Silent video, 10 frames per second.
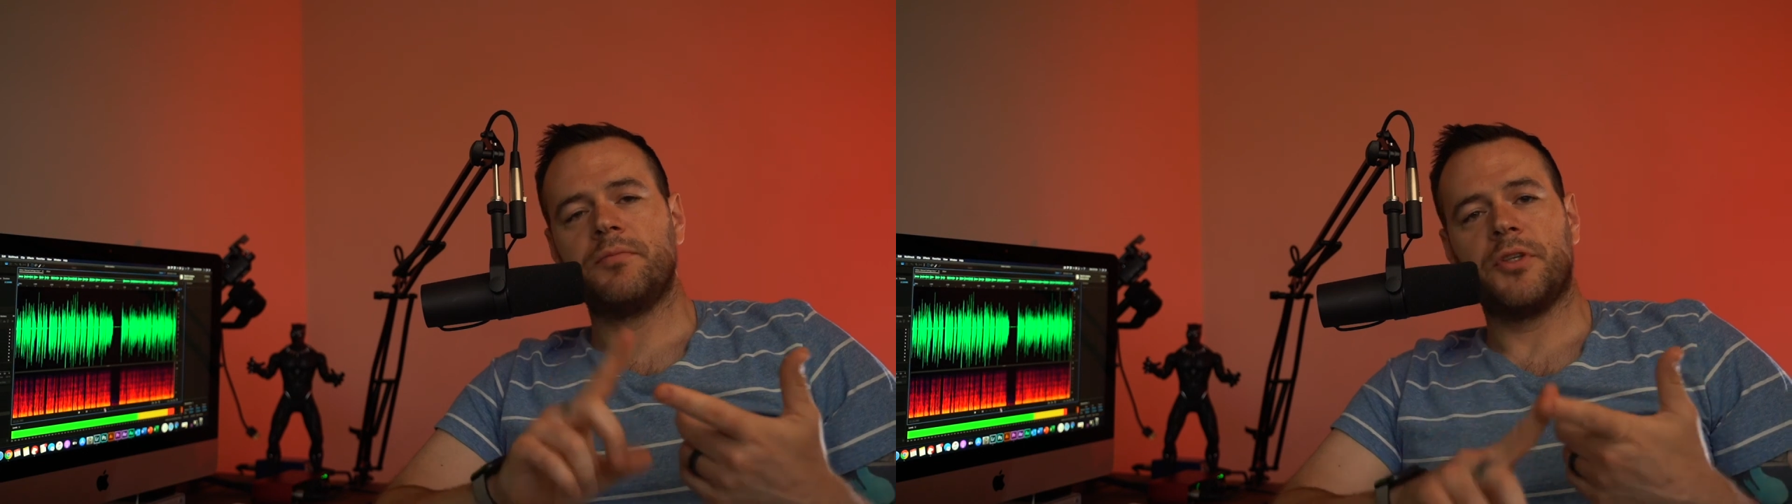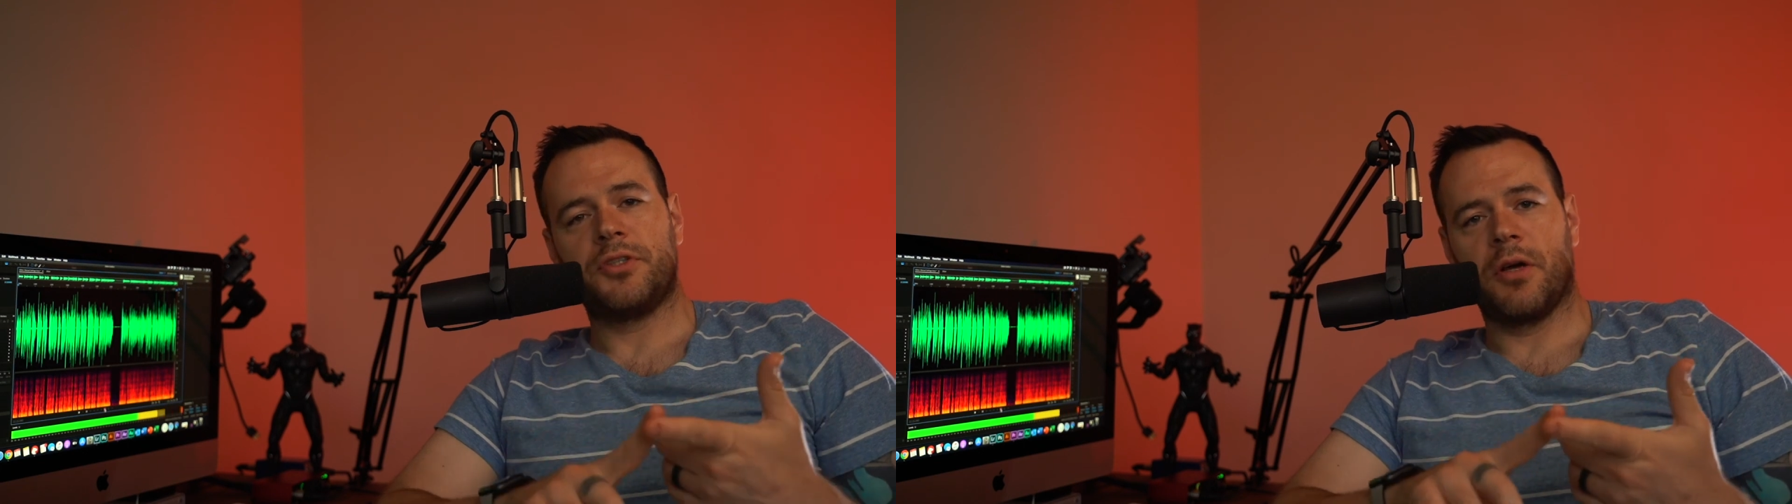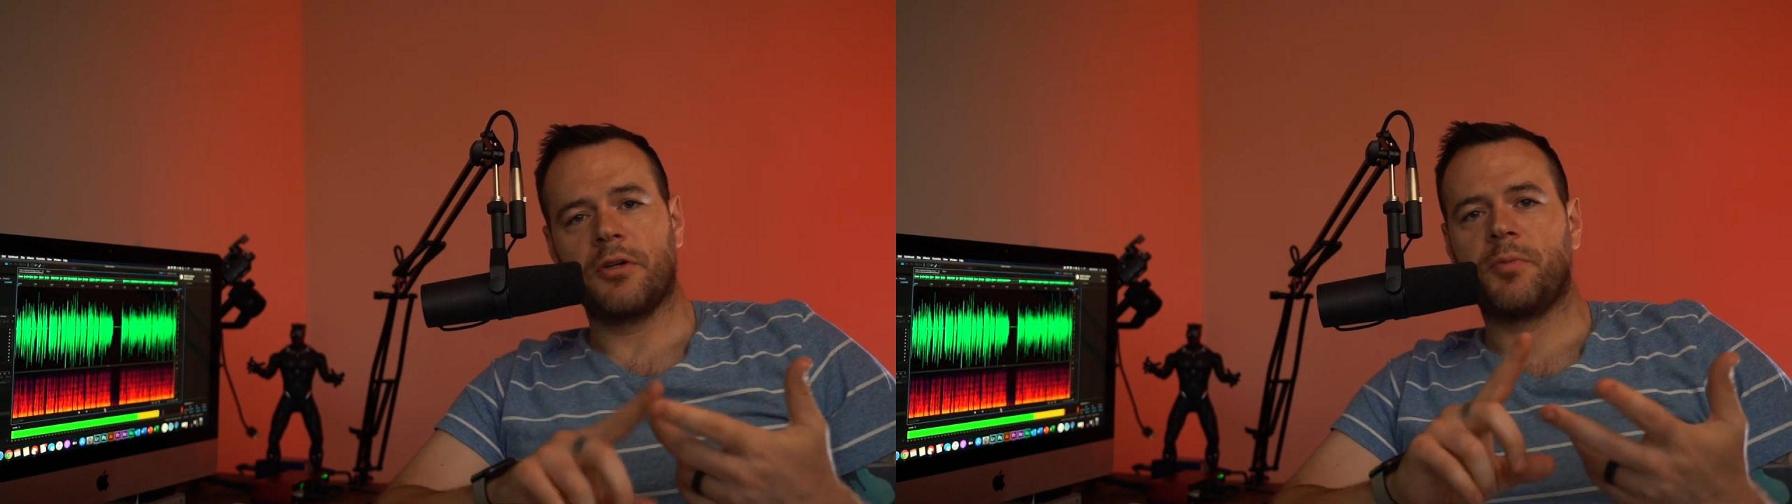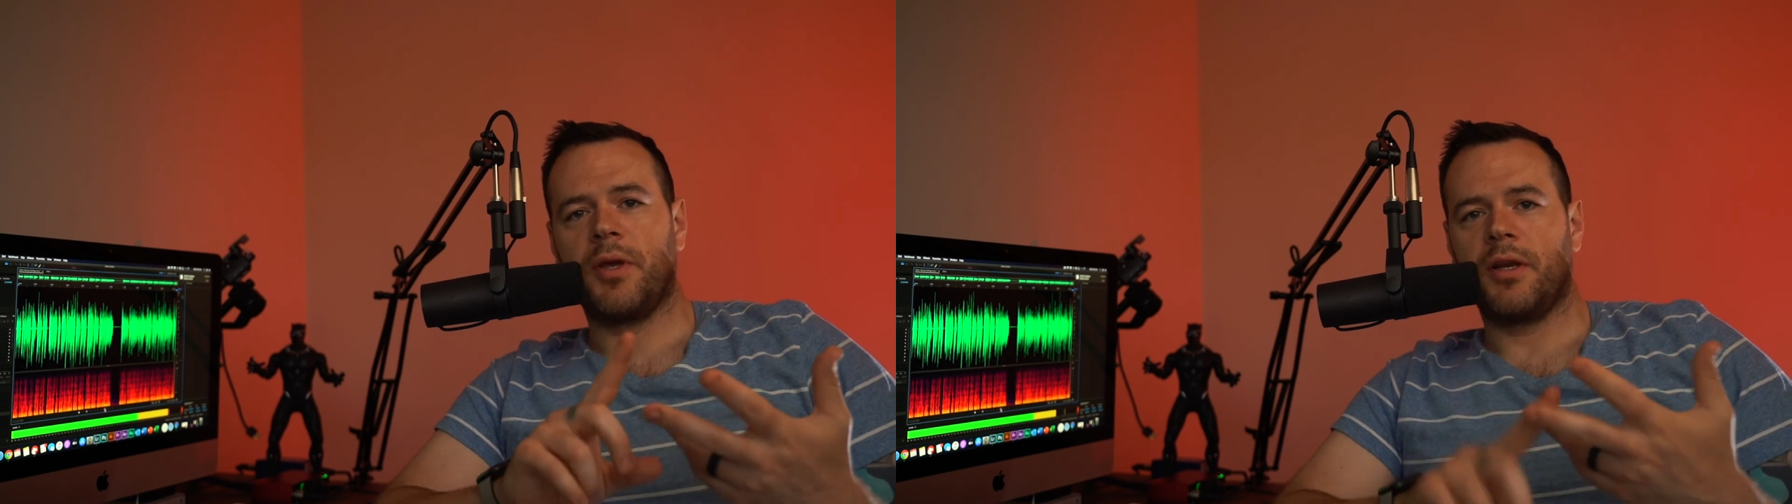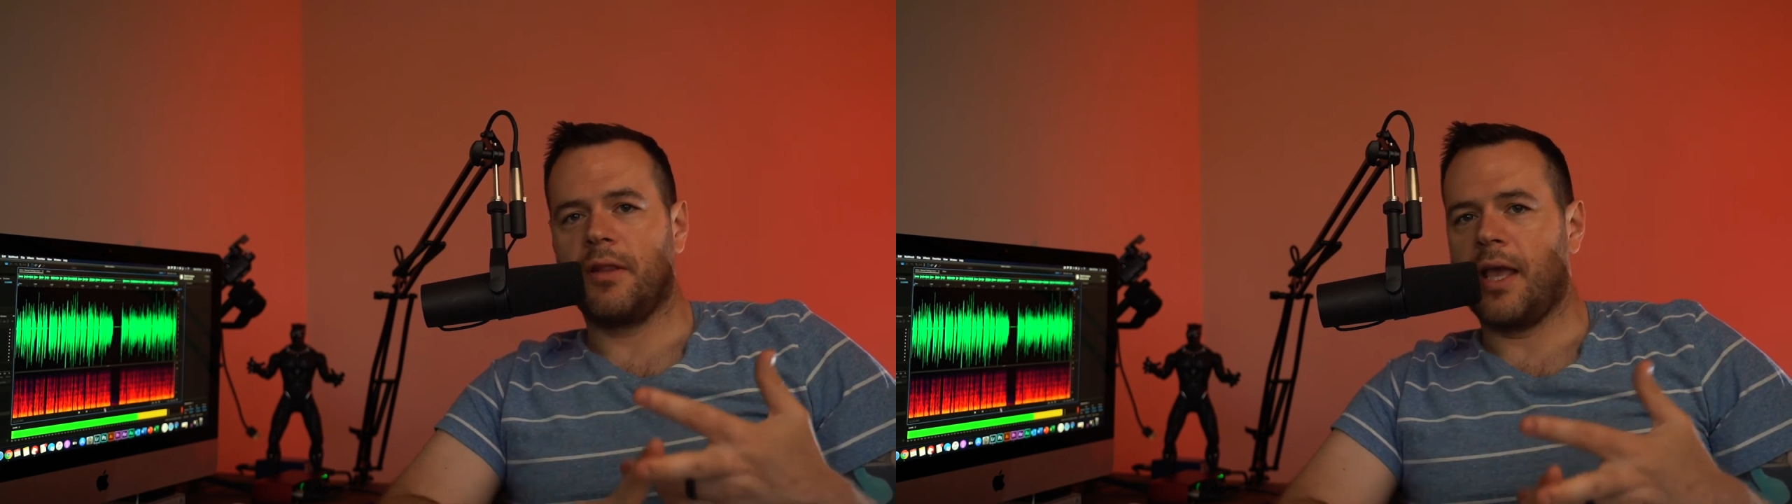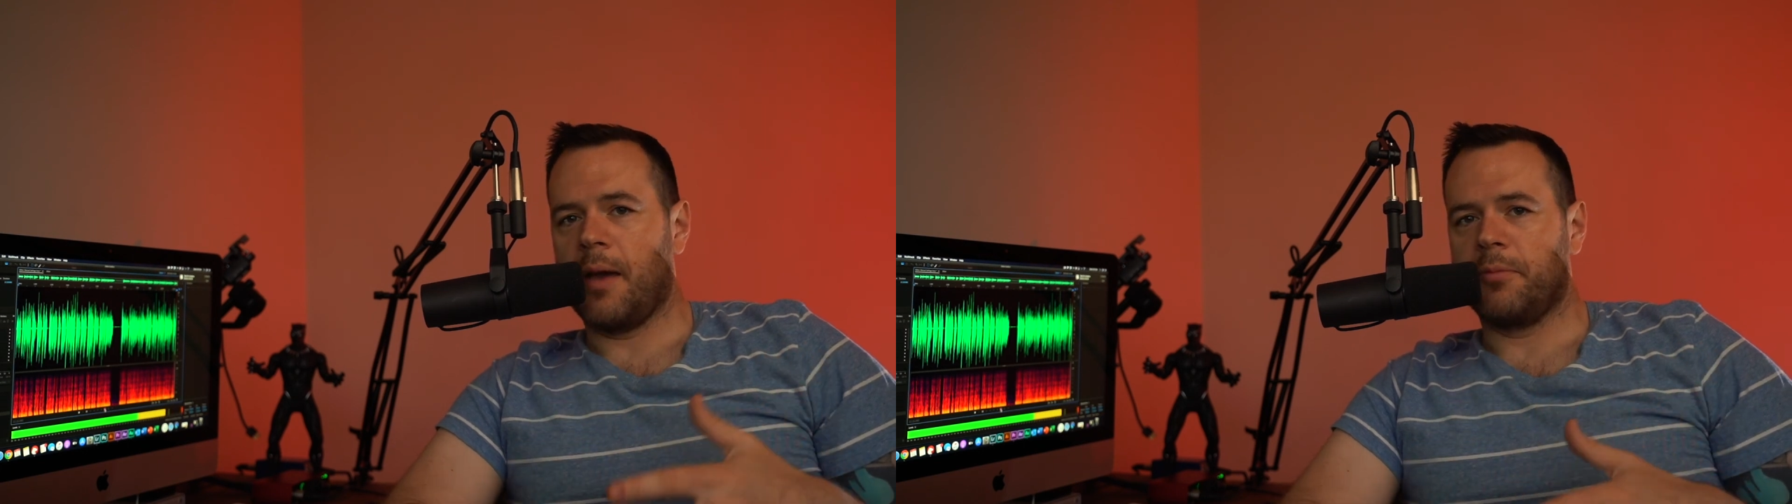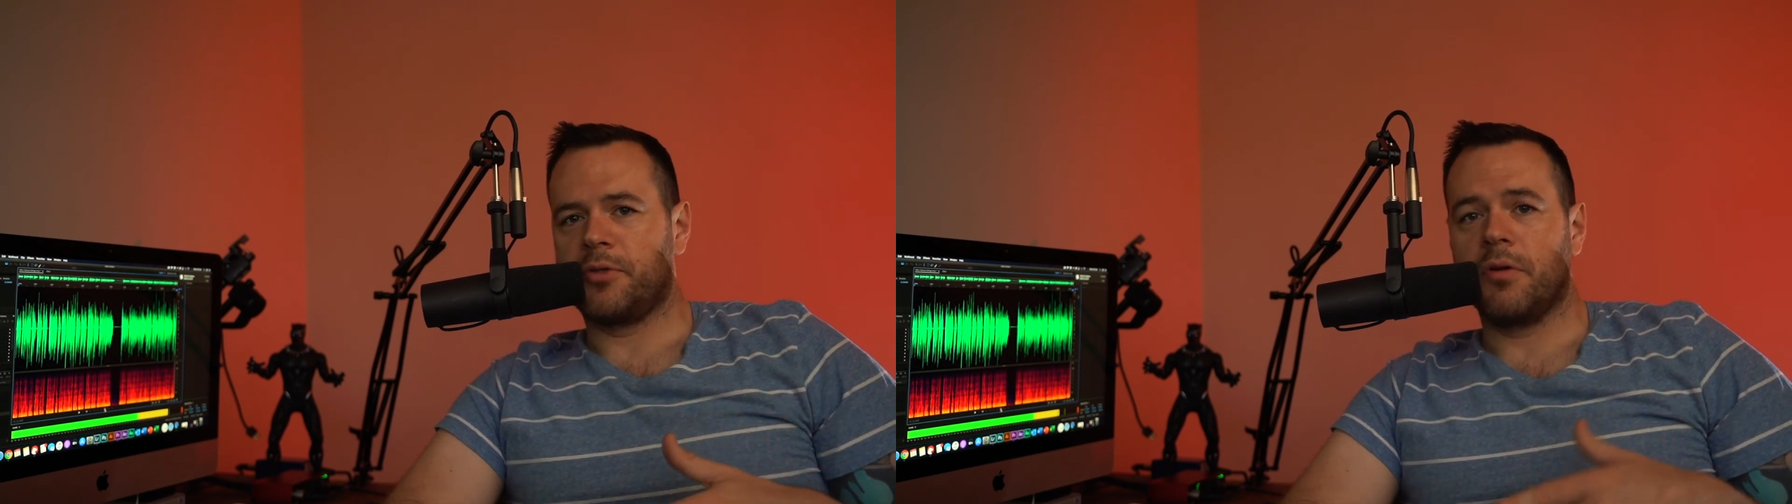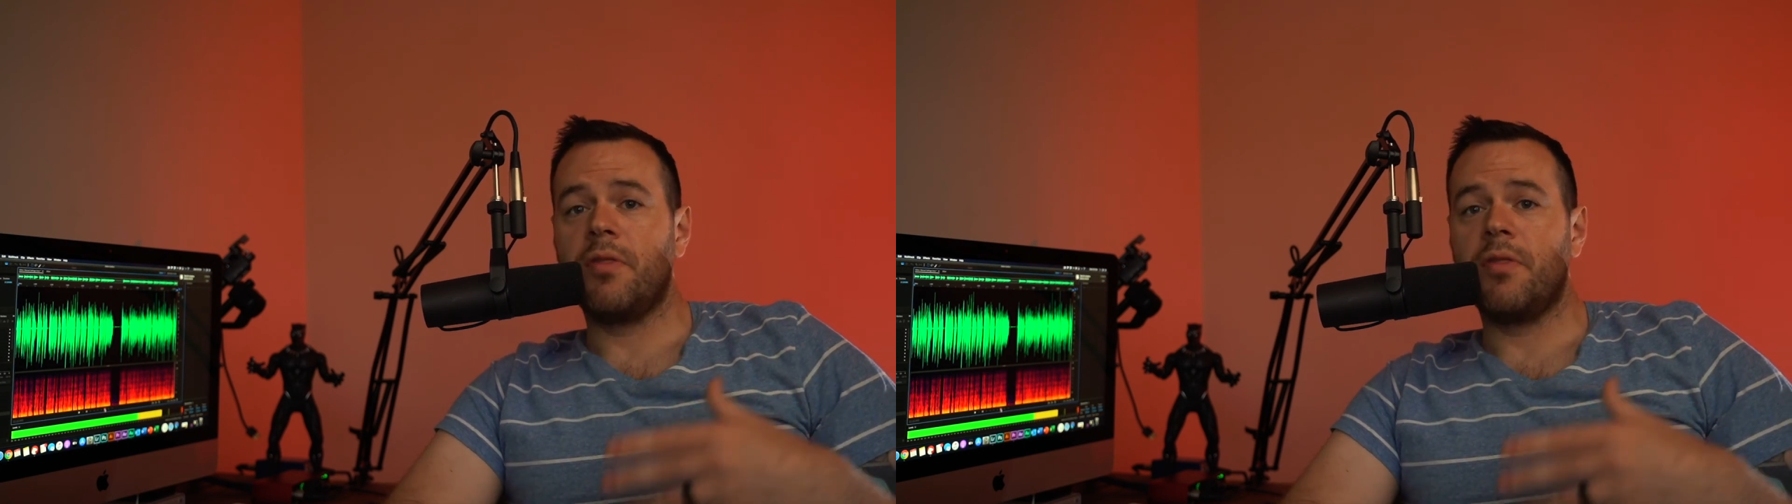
the shutter speed and the aperture,